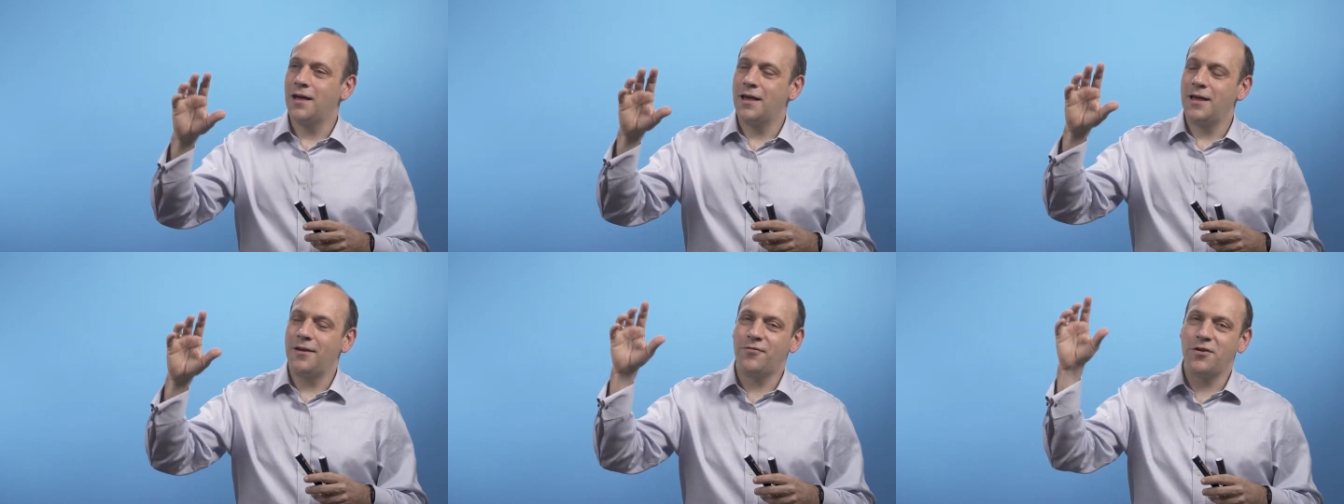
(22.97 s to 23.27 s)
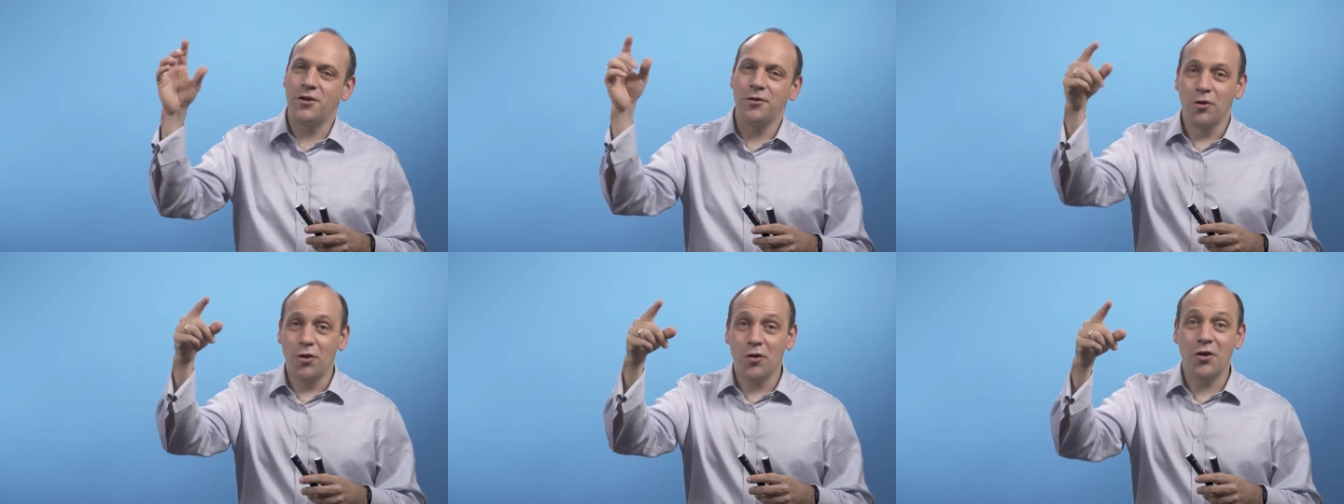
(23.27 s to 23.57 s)
if
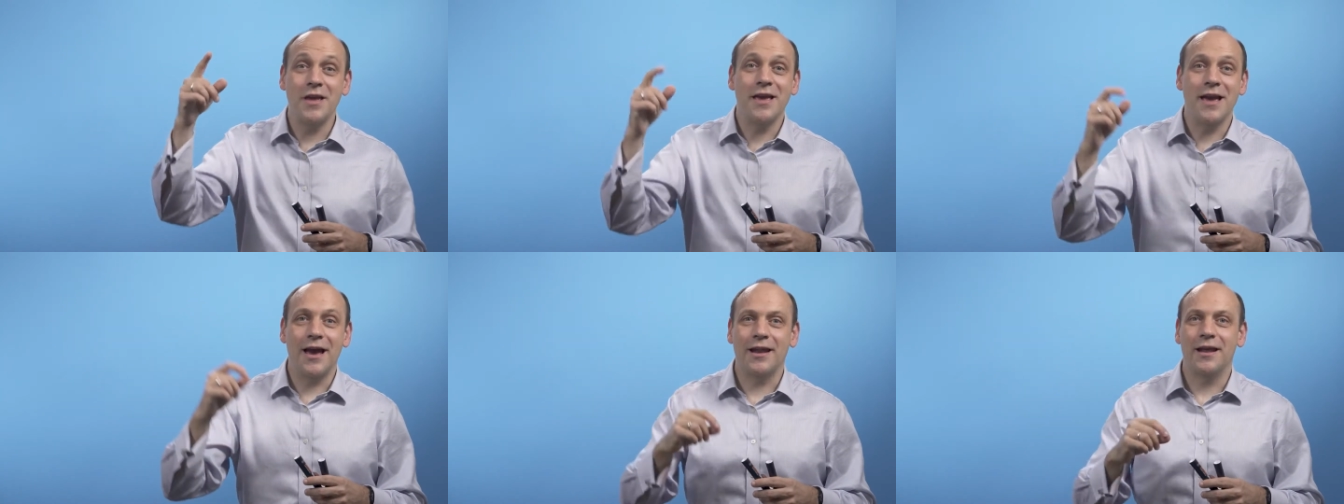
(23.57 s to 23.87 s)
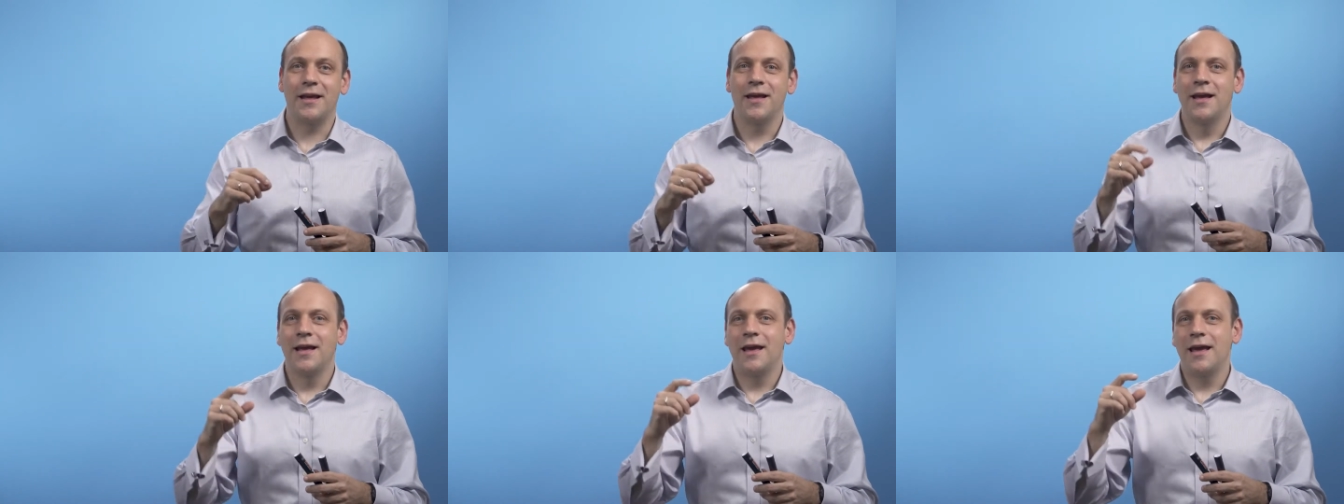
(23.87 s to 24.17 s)
you're looking at
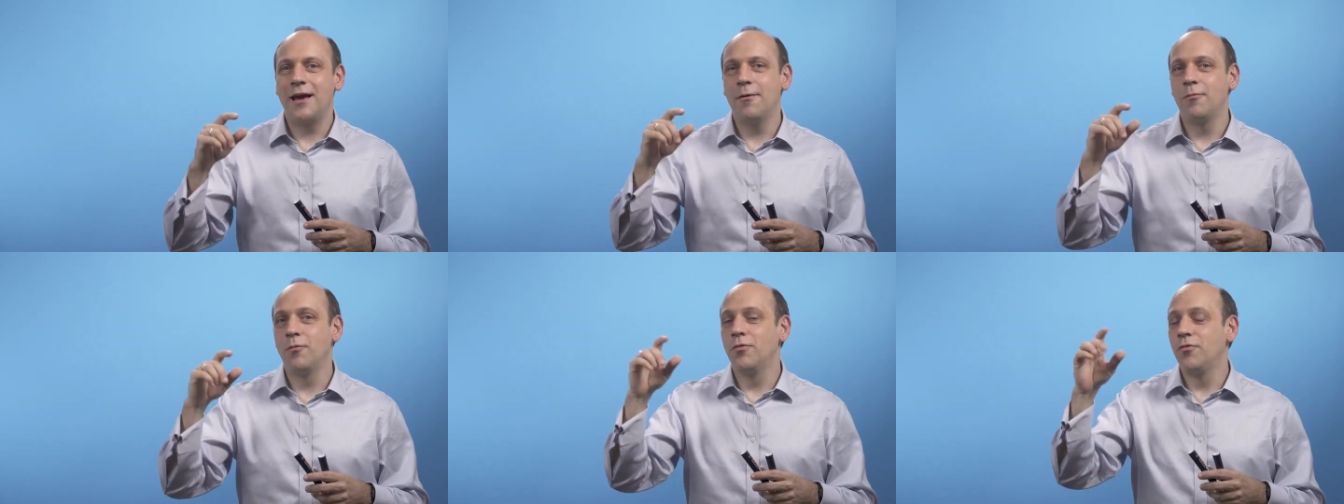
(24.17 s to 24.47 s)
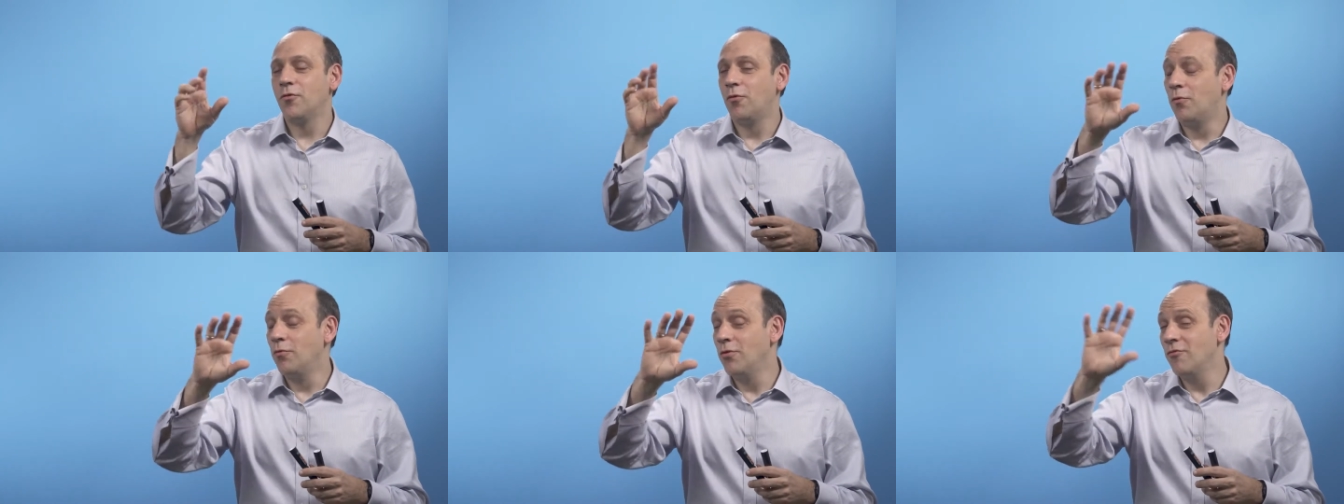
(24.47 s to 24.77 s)
it,
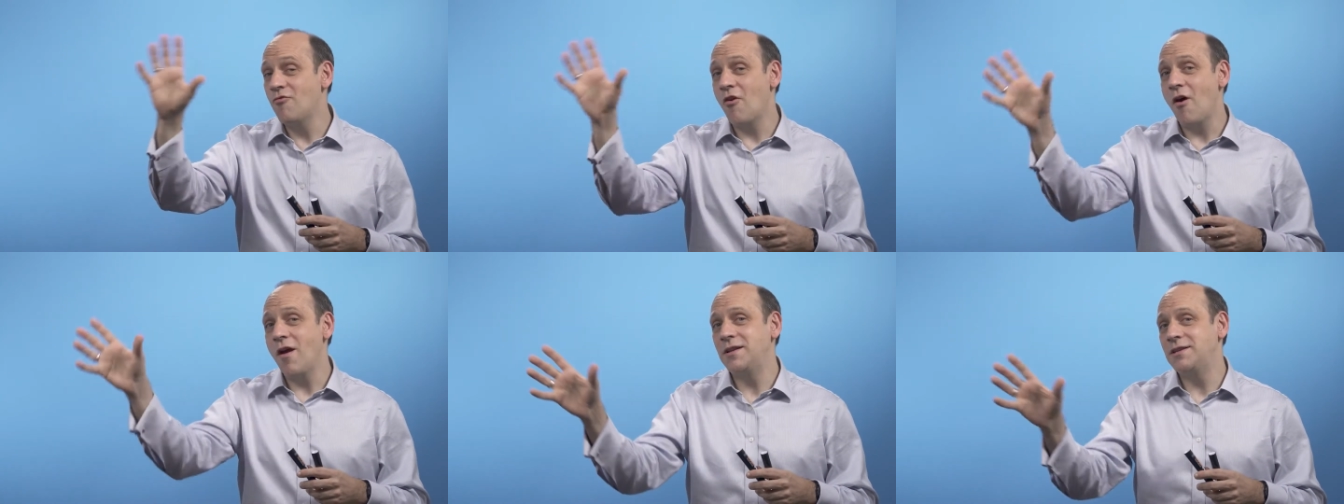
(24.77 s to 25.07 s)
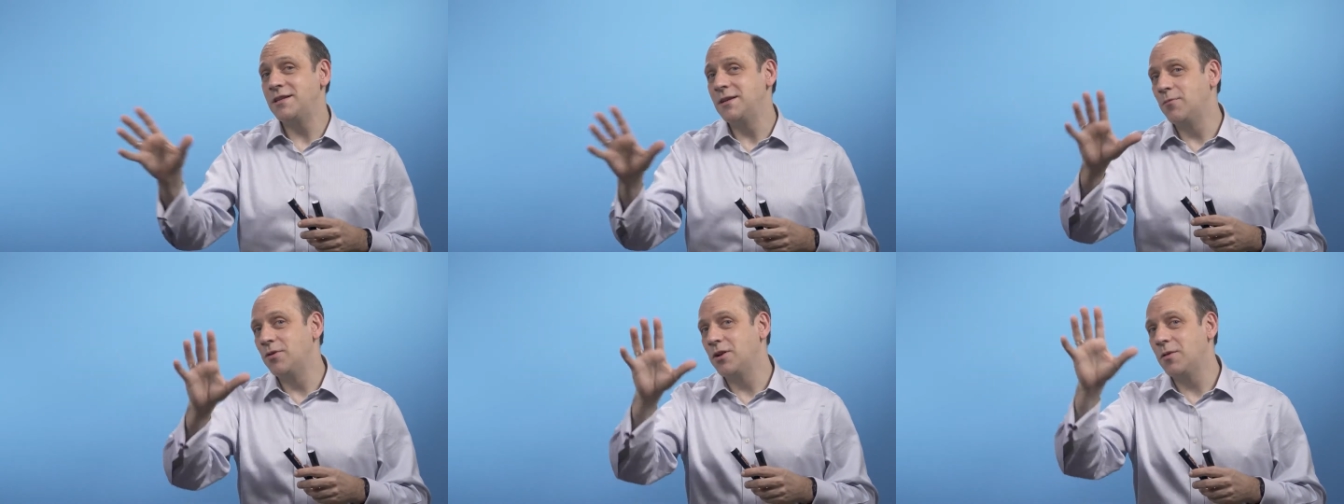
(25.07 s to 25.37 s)
all the
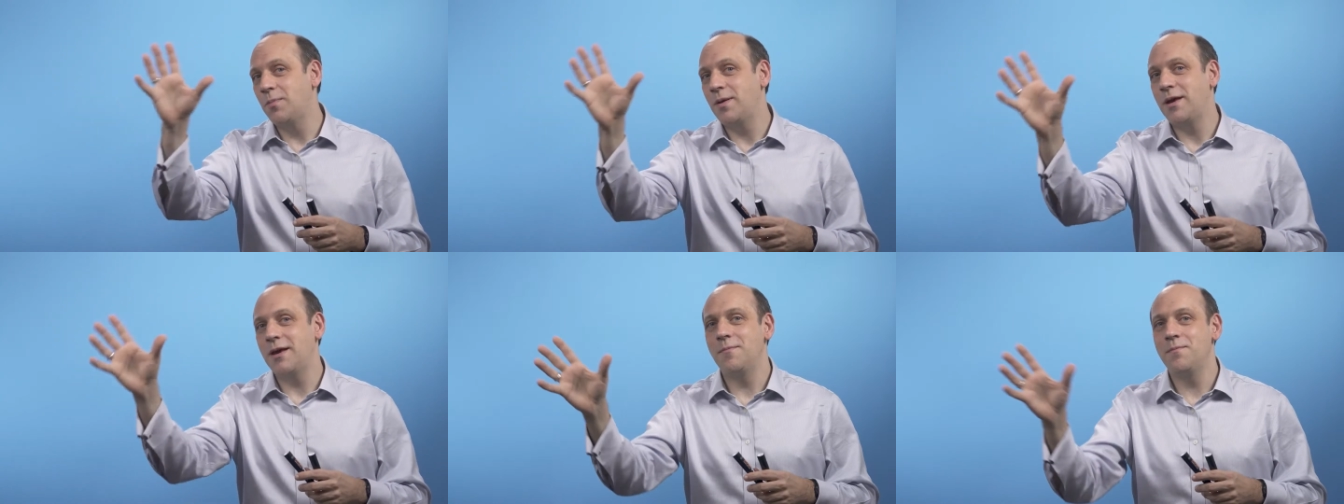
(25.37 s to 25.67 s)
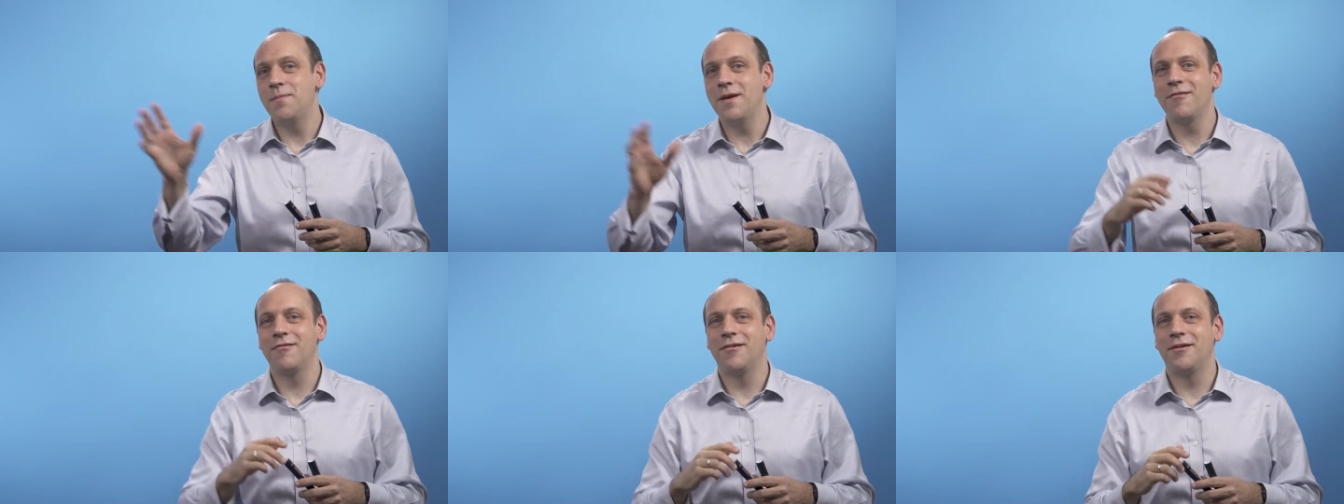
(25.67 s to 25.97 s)
writing would appear
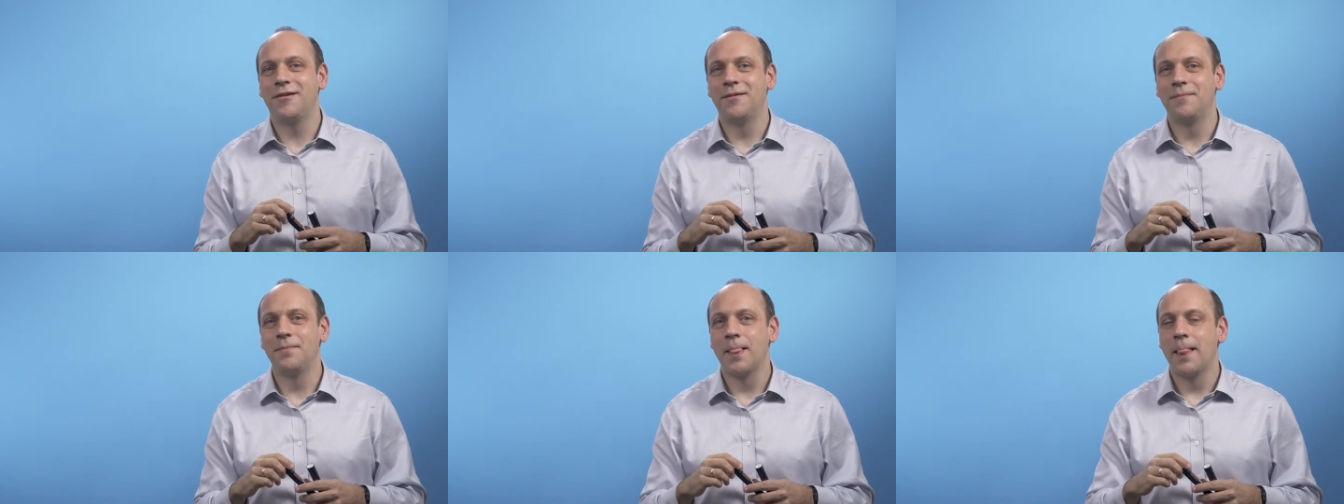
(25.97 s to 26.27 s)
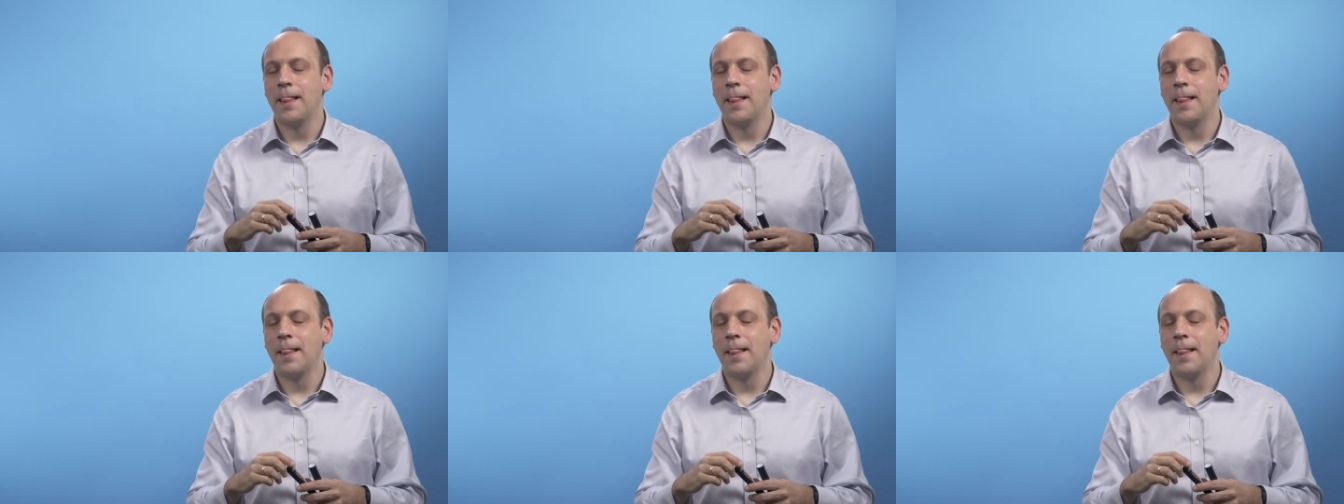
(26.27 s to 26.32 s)
mirrored.